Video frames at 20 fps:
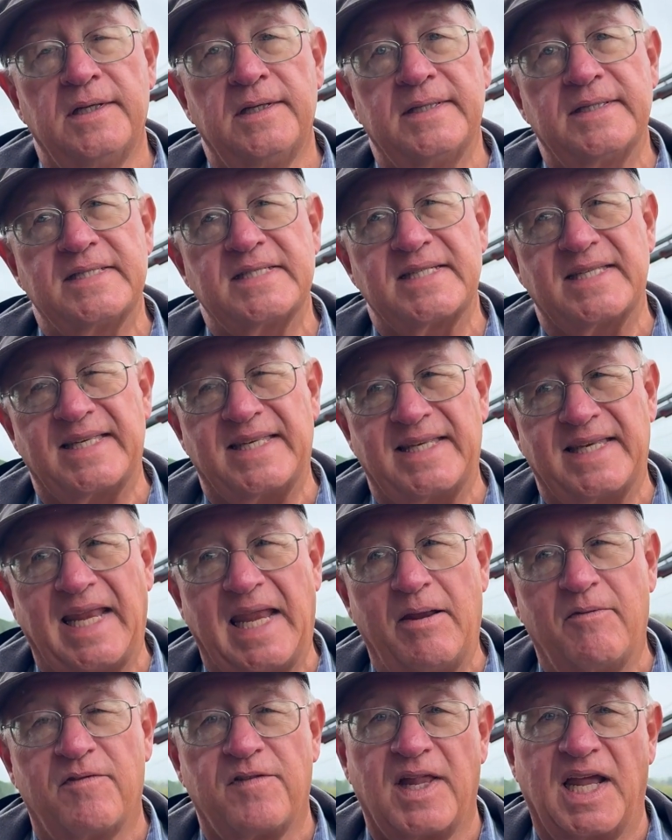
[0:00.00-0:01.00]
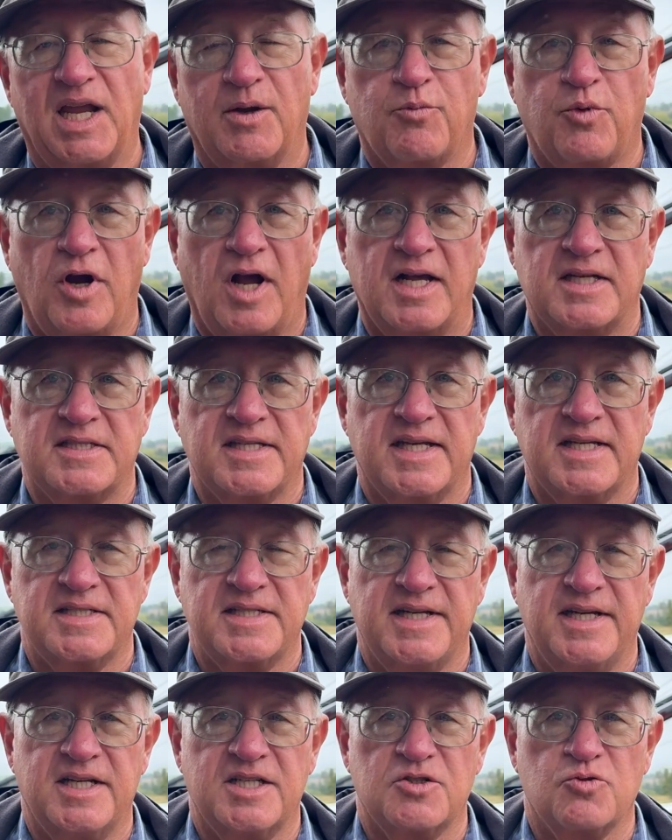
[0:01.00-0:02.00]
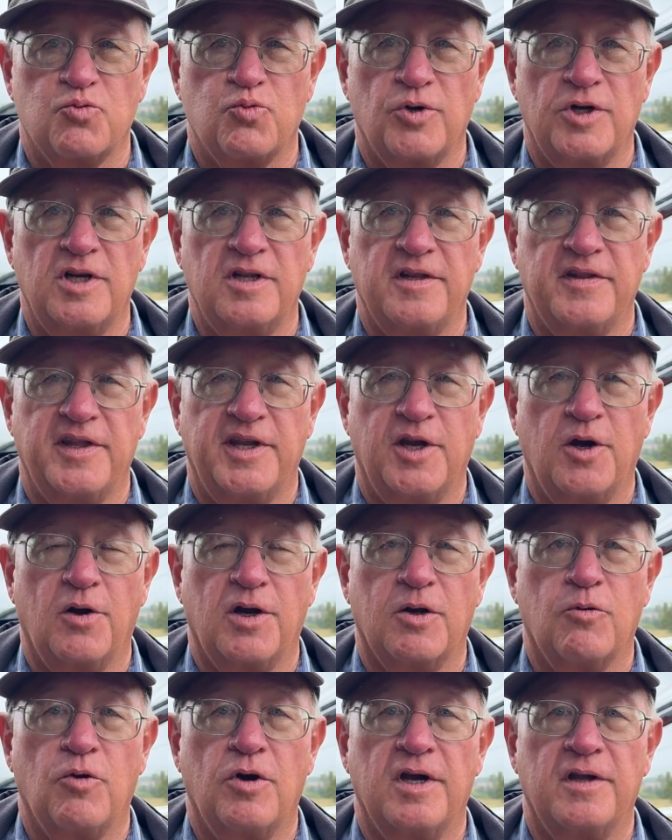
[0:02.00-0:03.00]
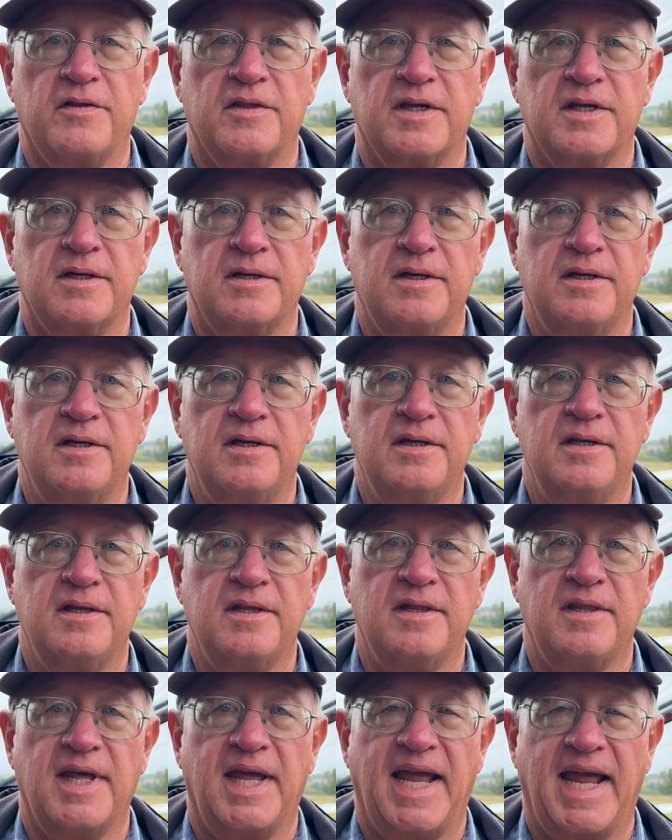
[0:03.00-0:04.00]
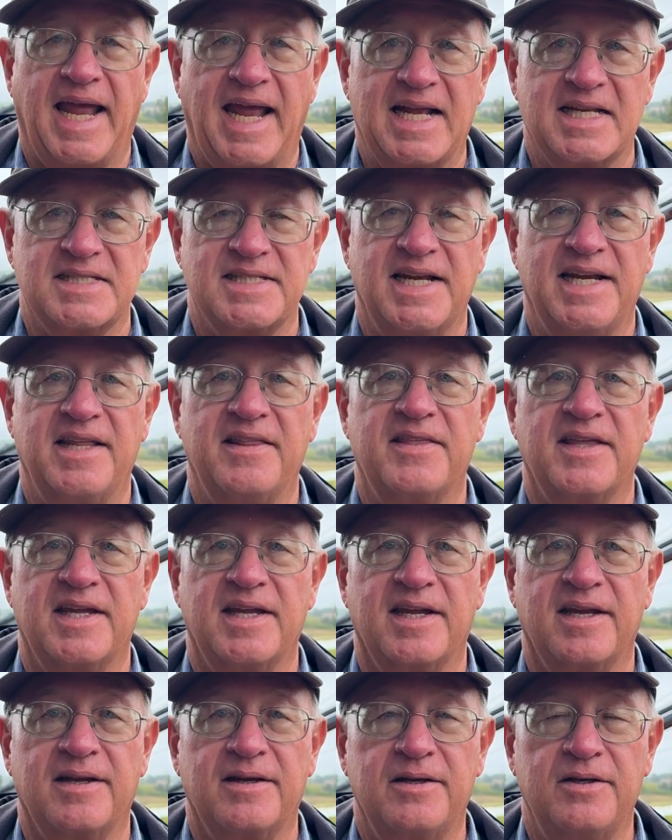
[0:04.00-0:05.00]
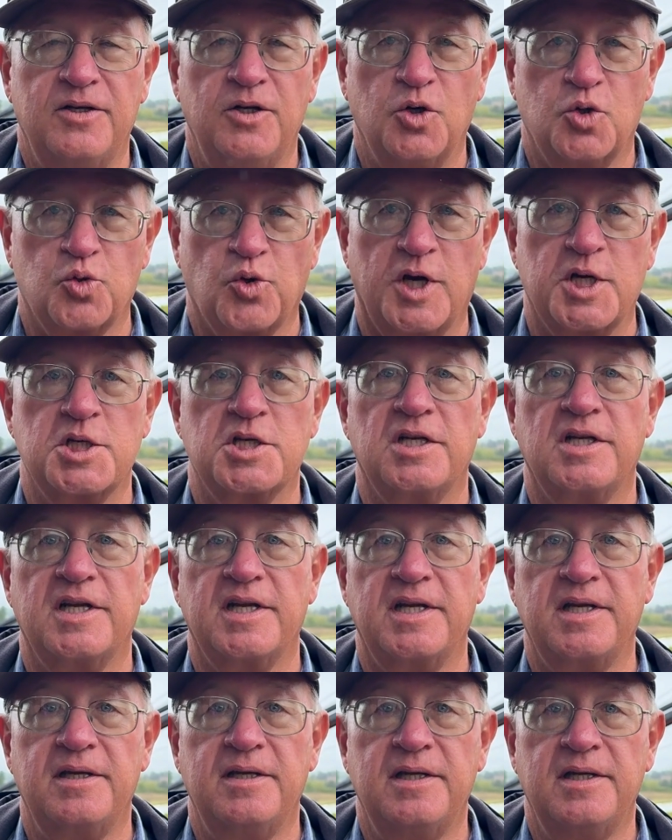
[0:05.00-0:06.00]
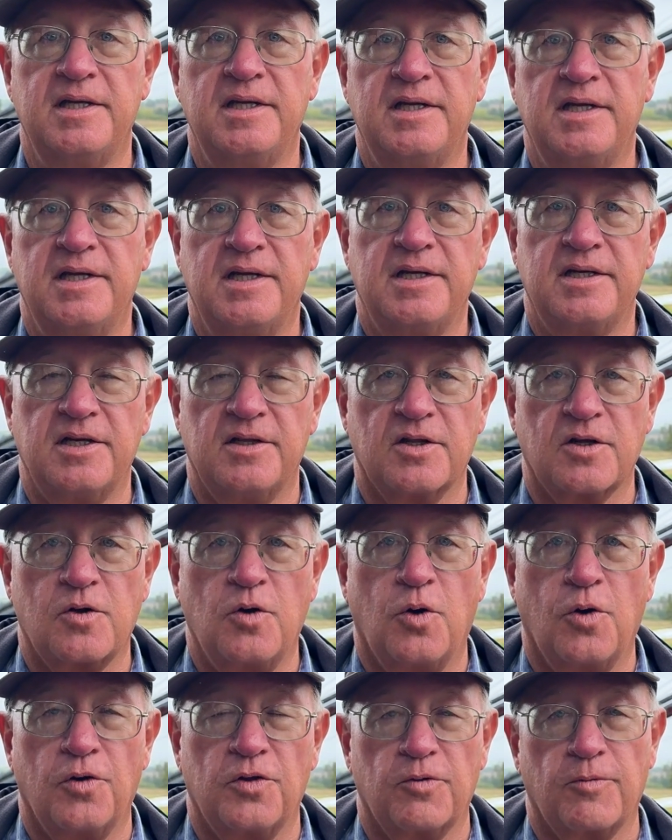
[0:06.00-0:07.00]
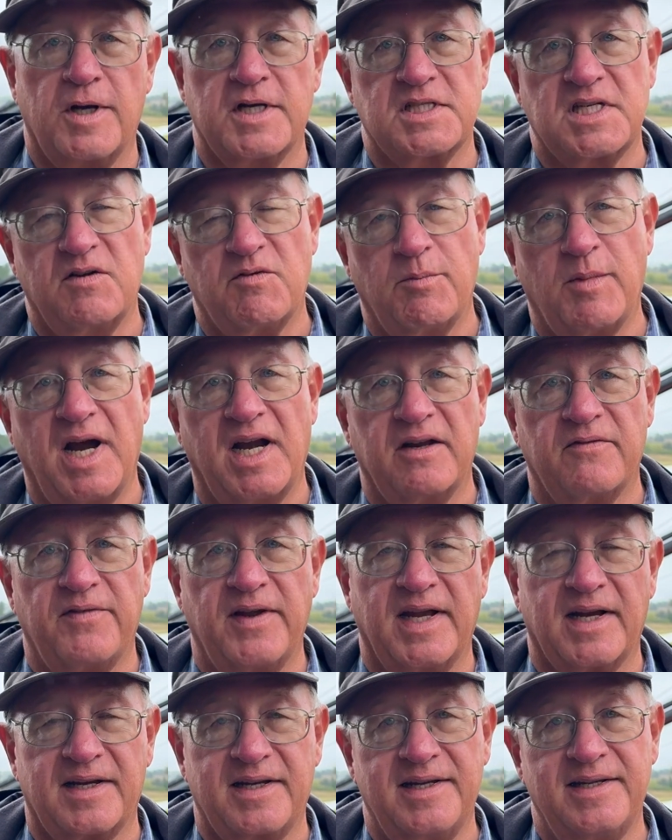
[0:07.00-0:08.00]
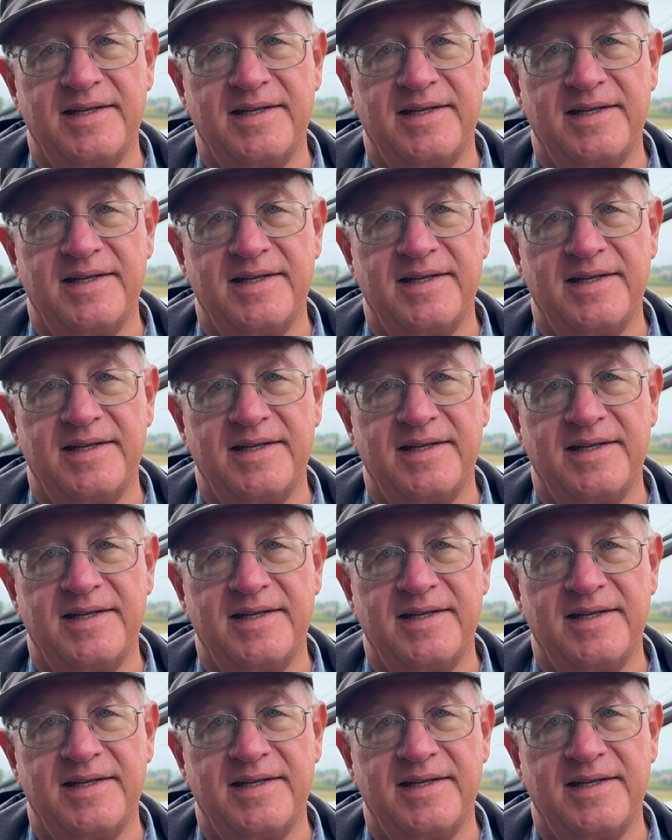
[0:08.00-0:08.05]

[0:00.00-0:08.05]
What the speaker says: steam flake processing is really the only one that adds anything nutritionally to the corn. The rest of it might affect